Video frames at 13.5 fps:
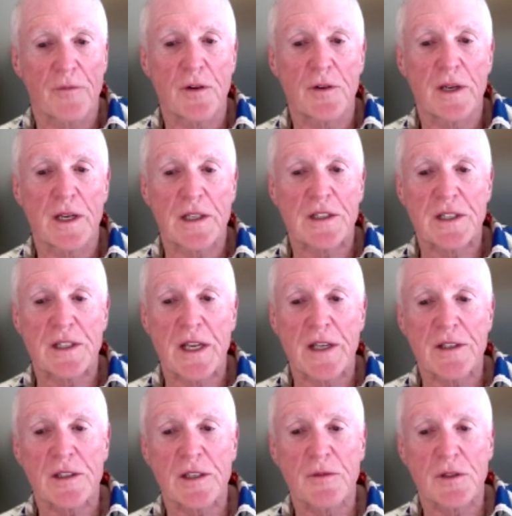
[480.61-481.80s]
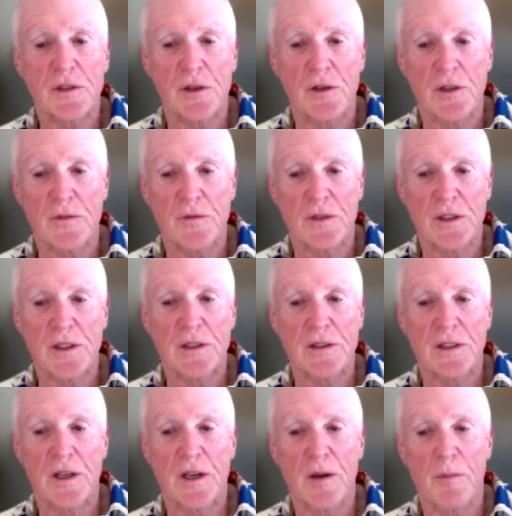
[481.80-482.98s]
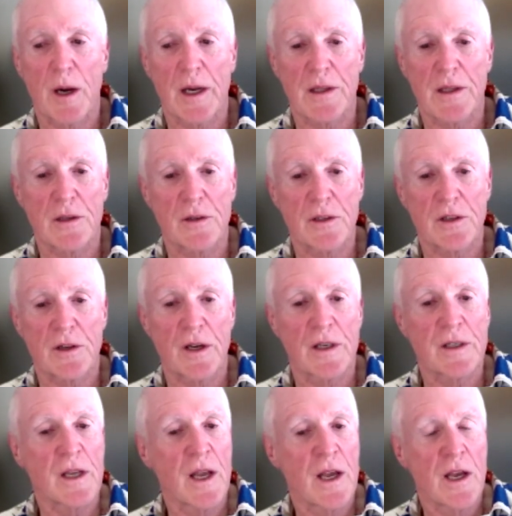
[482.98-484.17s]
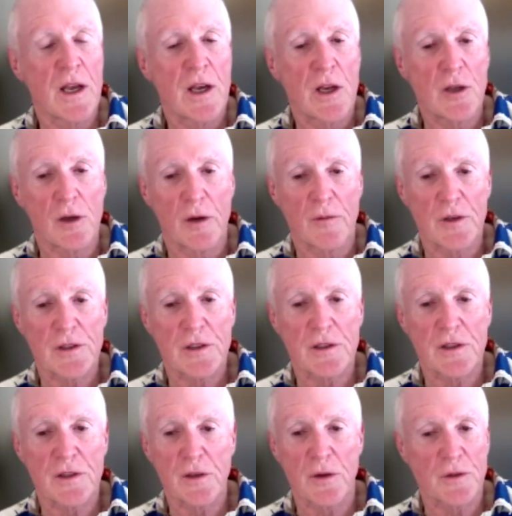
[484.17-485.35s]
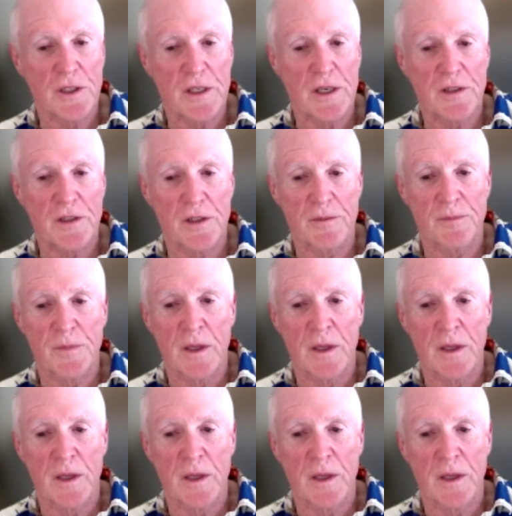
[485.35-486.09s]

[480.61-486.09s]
an extensive search facilitated by the Unitarian Universalist Association.